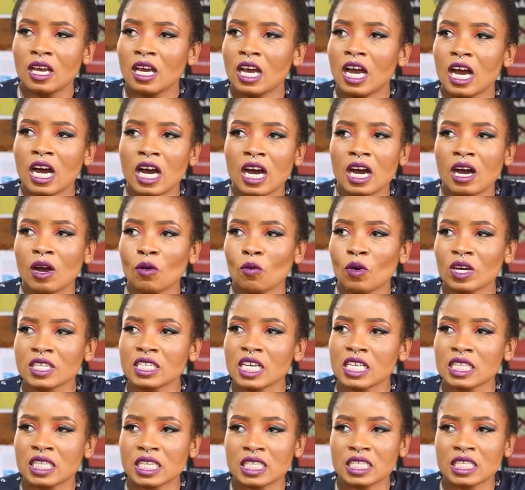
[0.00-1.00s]
What
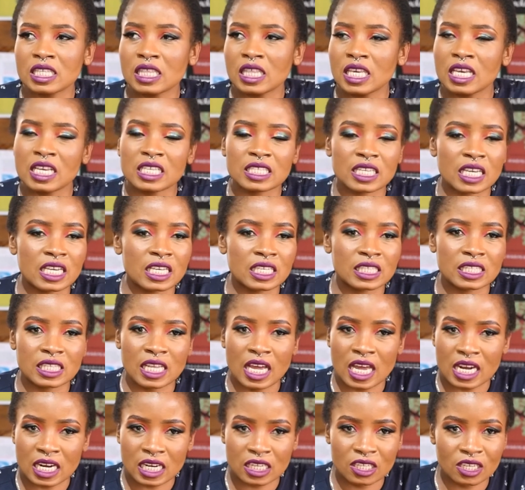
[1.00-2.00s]
are the things I
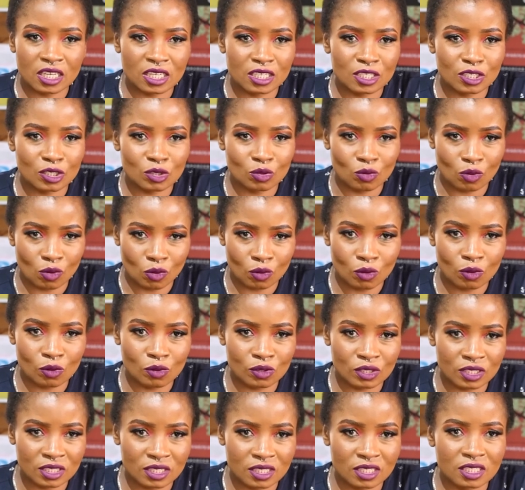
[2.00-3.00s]
stand a chance to
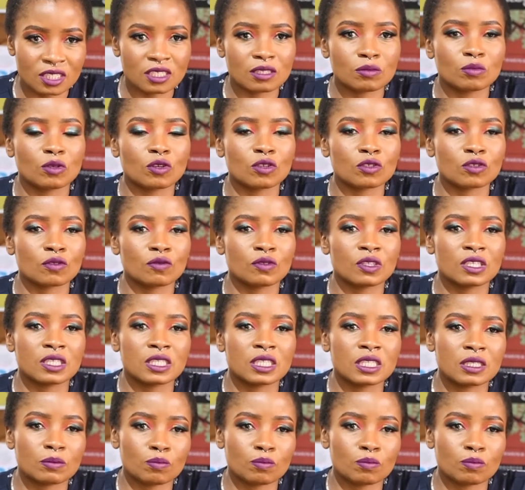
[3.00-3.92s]
lose just because of this